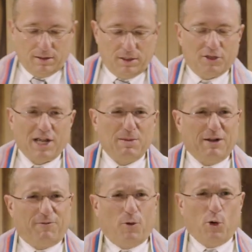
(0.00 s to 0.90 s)
You're talking
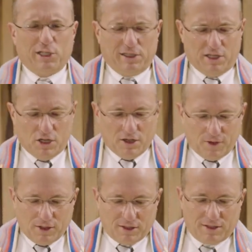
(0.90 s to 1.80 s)
about forces of the
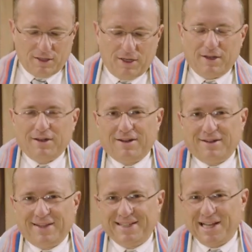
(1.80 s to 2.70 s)
universe?
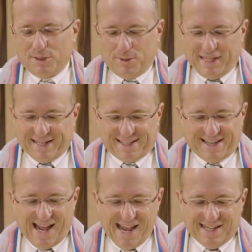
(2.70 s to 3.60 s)
That sounds more like
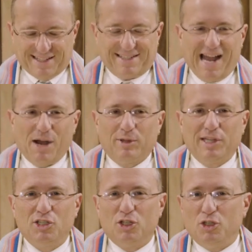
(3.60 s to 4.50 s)
science, not
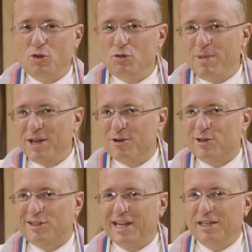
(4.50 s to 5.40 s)
religion. You better
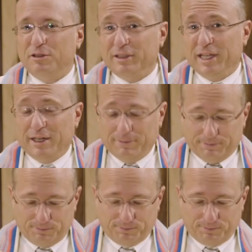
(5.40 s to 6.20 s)
stay in your lane.